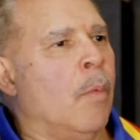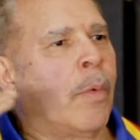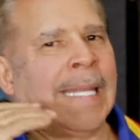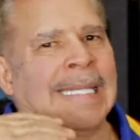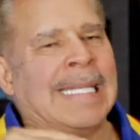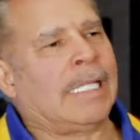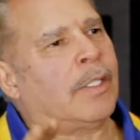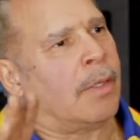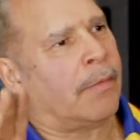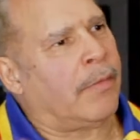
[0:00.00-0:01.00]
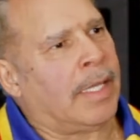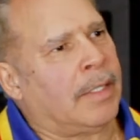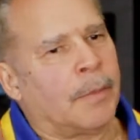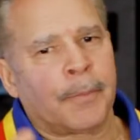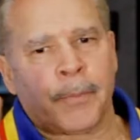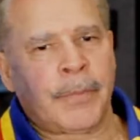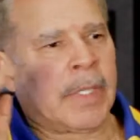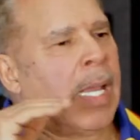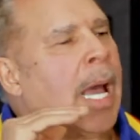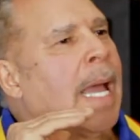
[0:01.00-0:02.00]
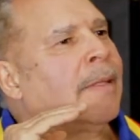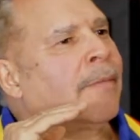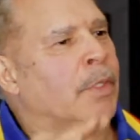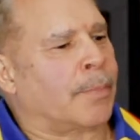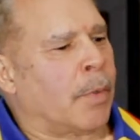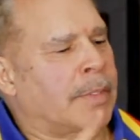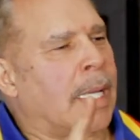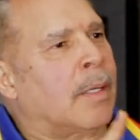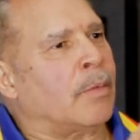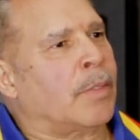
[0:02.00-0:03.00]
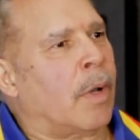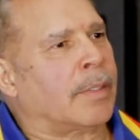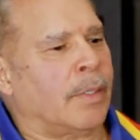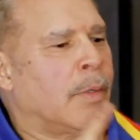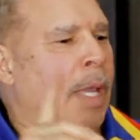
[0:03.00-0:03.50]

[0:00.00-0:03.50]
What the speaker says: When I get to the venue, the first person I go talk to